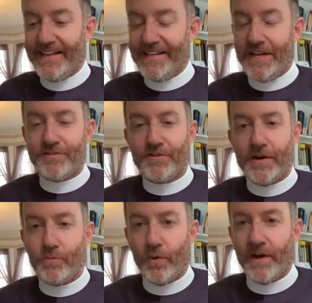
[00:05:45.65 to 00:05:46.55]

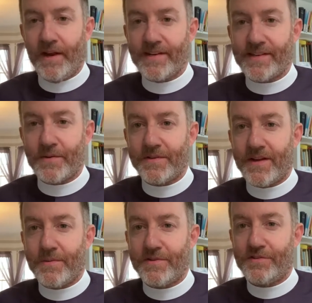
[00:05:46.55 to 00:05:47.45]
Yesterday morning, as
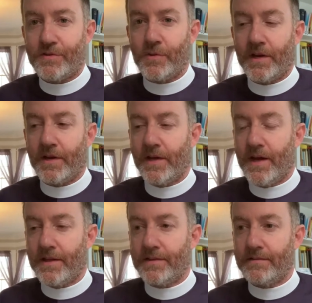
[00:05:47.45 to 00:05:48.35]
I was doing
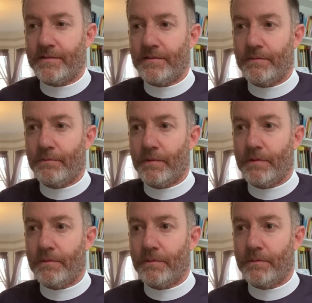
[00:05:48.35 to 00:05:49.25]

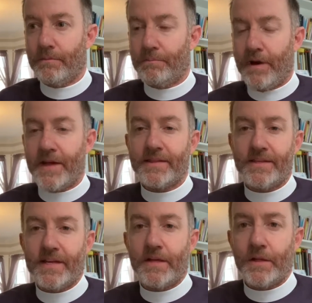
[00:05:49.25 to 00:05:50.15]
praying the
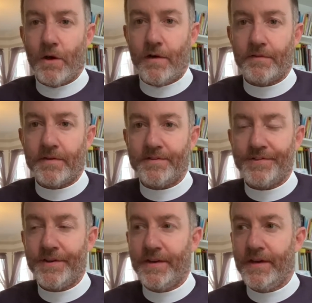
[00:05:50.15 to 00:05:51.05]
daily office,
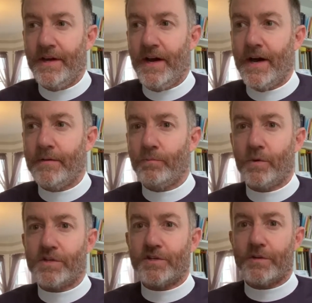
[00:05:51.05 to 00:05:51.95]

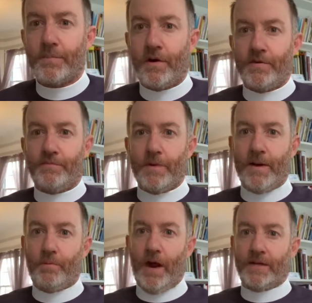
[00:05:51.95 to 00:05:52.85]
which is a part of
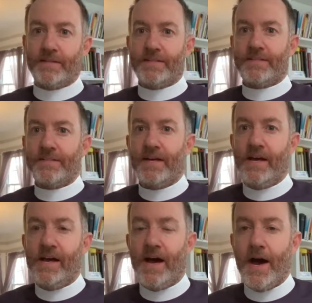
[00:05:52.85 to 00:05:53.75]
my practice,
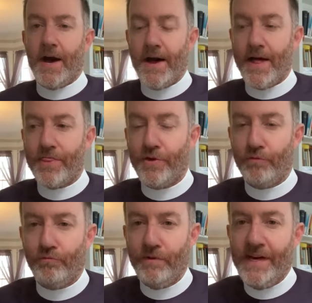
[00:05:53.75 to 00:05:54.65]
the
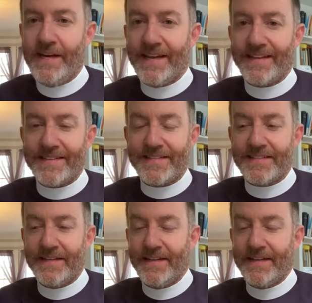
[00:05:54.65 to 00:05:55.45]
readings